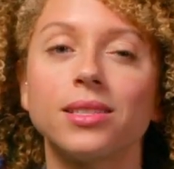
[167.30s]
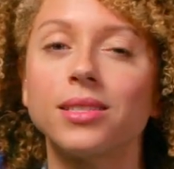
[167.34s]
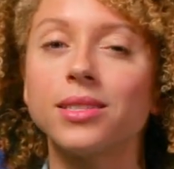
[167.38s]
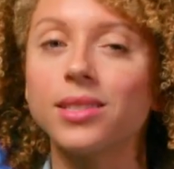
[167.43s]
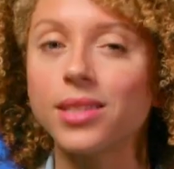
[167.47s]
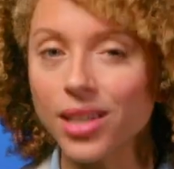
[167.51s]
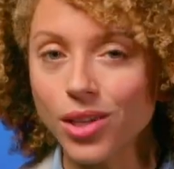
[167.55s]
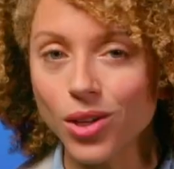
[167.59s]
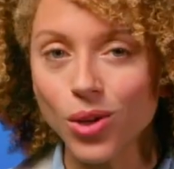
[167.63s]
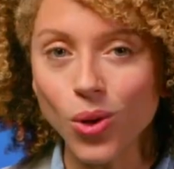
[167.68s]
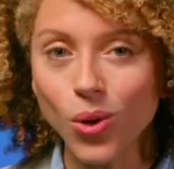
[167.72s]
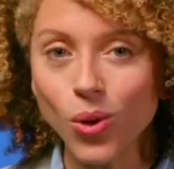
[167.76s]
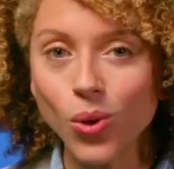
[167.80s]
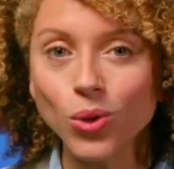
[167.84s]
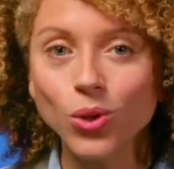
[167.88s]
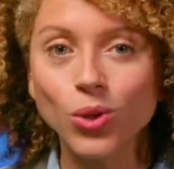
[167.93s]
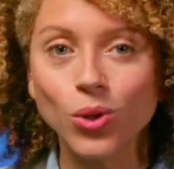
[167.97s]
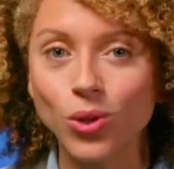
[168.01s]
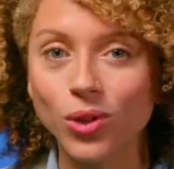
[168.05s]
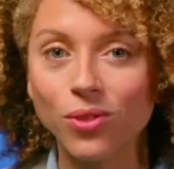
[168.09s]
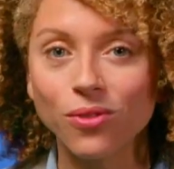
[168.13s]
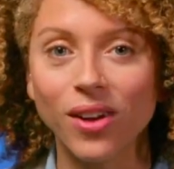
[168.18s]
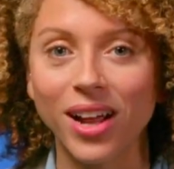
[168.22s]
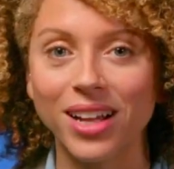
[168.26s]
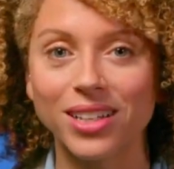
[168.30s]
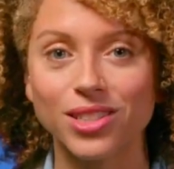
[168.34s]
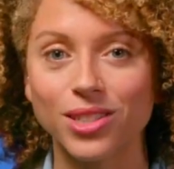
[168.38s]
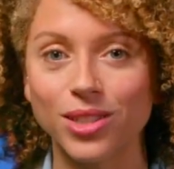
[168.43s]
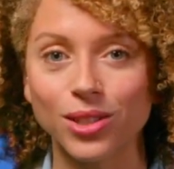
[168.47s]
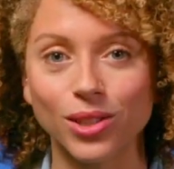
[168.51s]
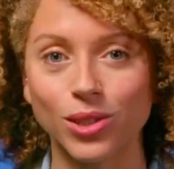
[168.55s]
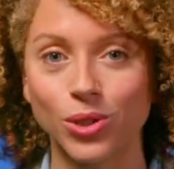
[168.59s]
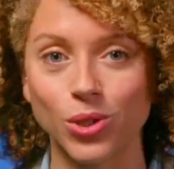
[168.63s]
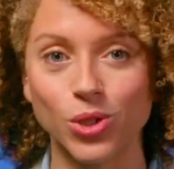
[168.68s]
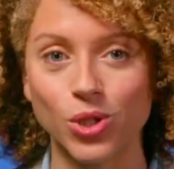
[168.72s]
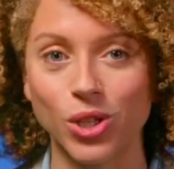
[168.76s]
single unified
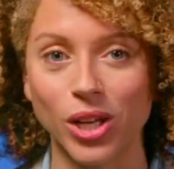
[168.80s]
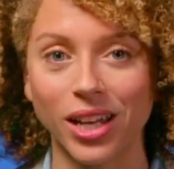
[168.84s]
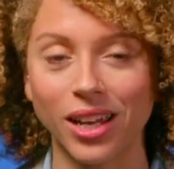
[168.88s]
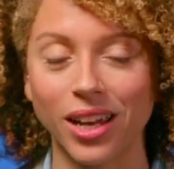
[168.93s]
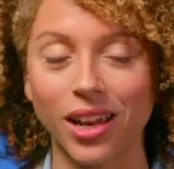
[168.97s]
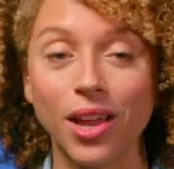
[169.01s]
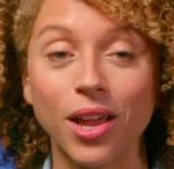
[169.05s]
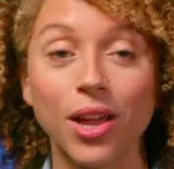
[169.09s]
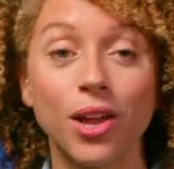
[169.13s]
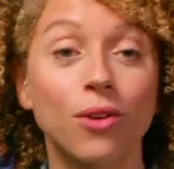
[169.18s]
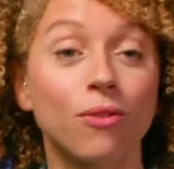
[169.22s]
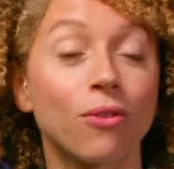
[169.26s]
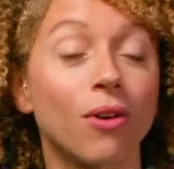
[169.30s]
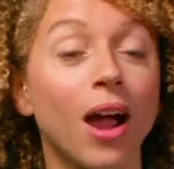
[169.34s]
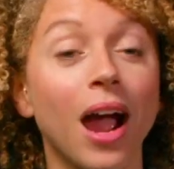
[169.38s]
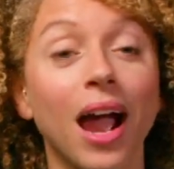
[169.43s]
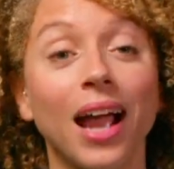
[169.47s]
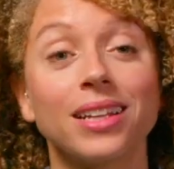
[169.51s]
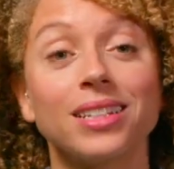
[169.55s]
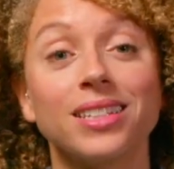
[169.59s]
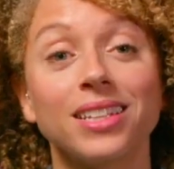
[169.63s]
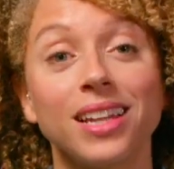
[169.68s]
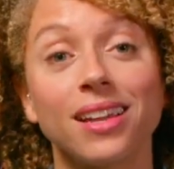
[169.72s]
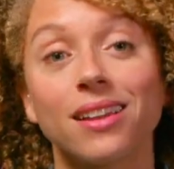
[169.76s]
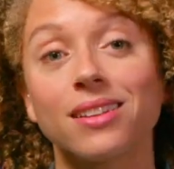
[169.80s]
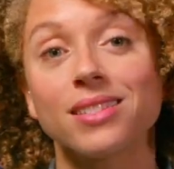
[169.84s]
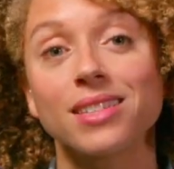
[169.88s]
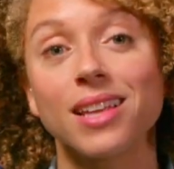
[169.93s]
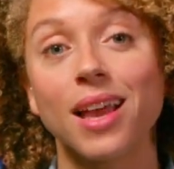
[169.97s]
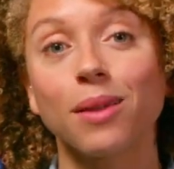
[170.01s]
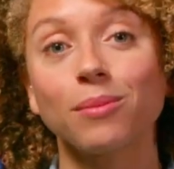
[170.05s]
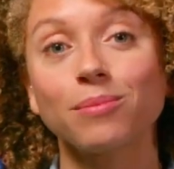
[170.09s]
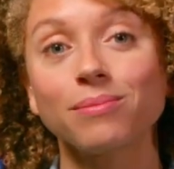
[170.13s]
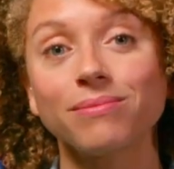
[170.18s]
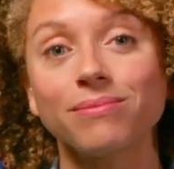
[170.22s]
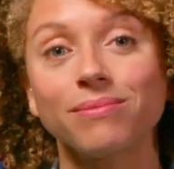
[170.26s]
solution for
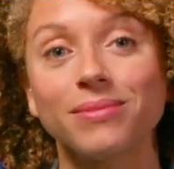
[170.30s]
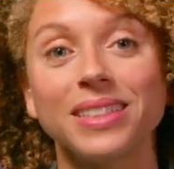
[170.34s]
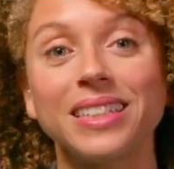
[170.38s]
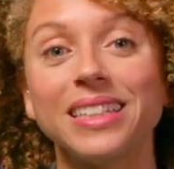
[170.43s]
ITSM,